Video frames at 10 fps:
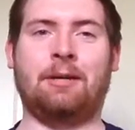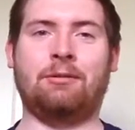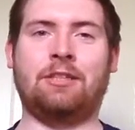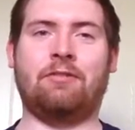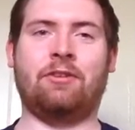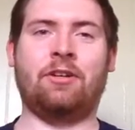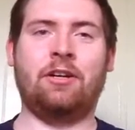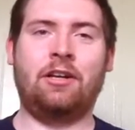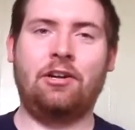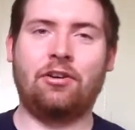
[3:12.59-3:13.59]
He was never
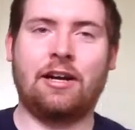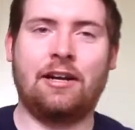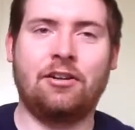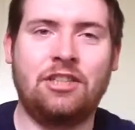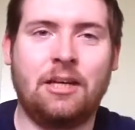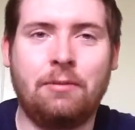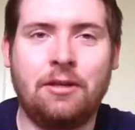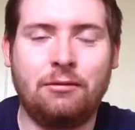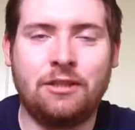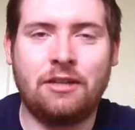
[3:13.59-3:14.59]
a Intercontinental champion.
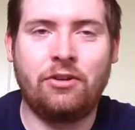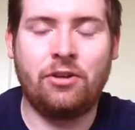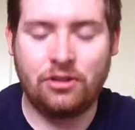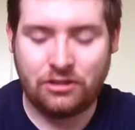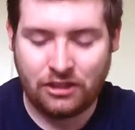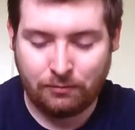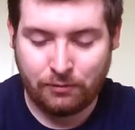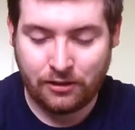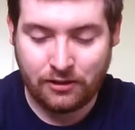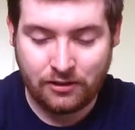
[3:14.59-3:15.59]
He was never a U.S.
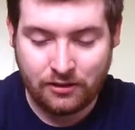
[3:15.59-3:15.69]
champion.